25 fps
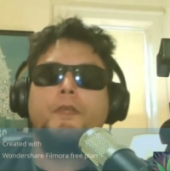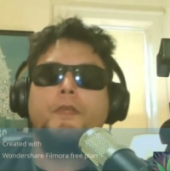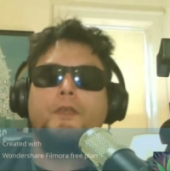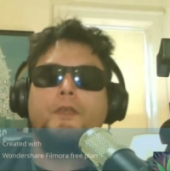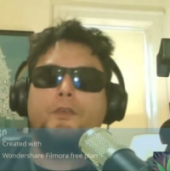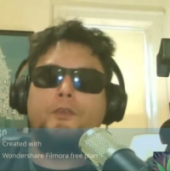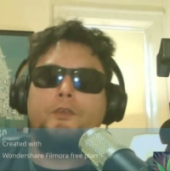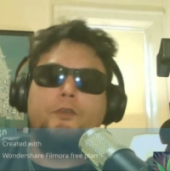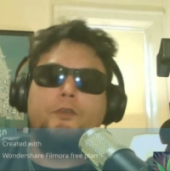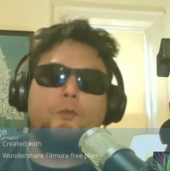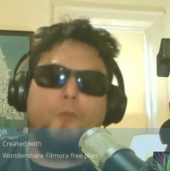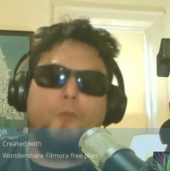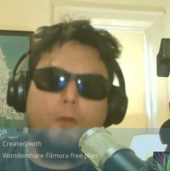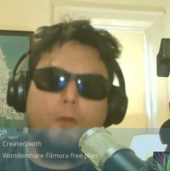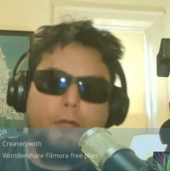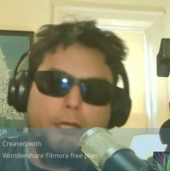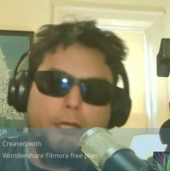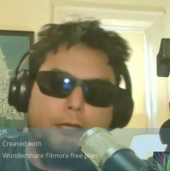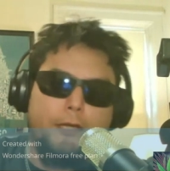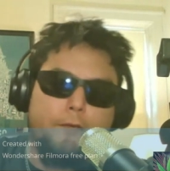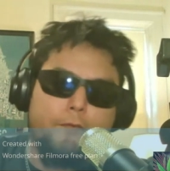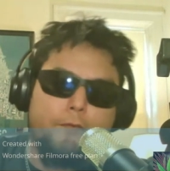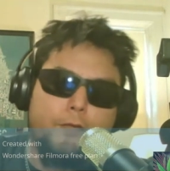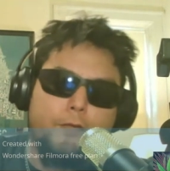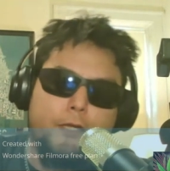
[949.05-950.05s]
You were
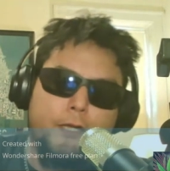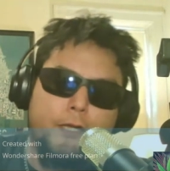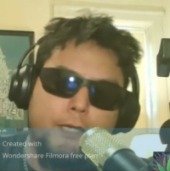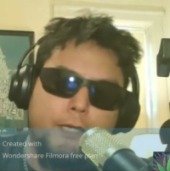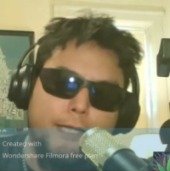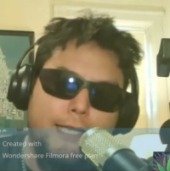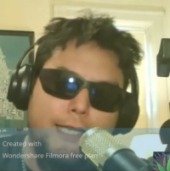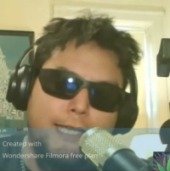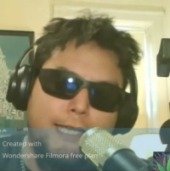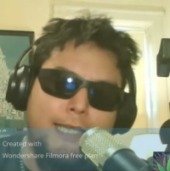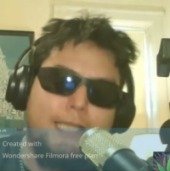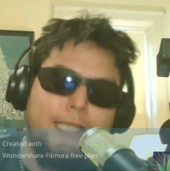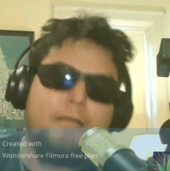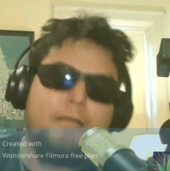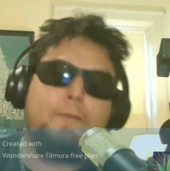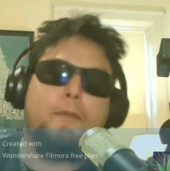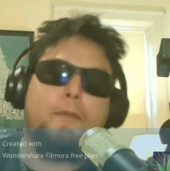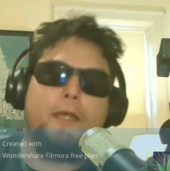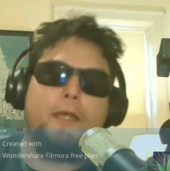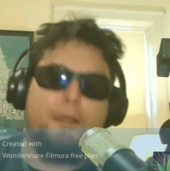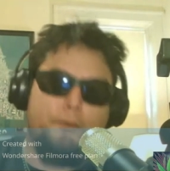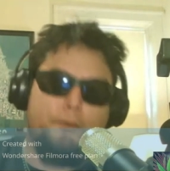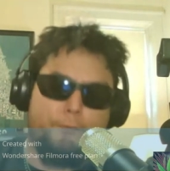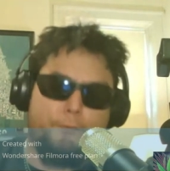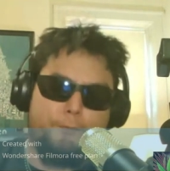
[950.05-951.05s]
given an
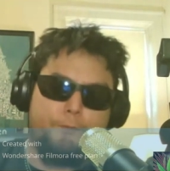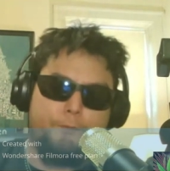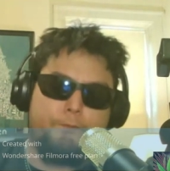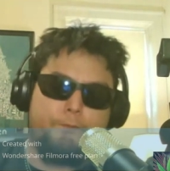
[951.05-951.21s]
email.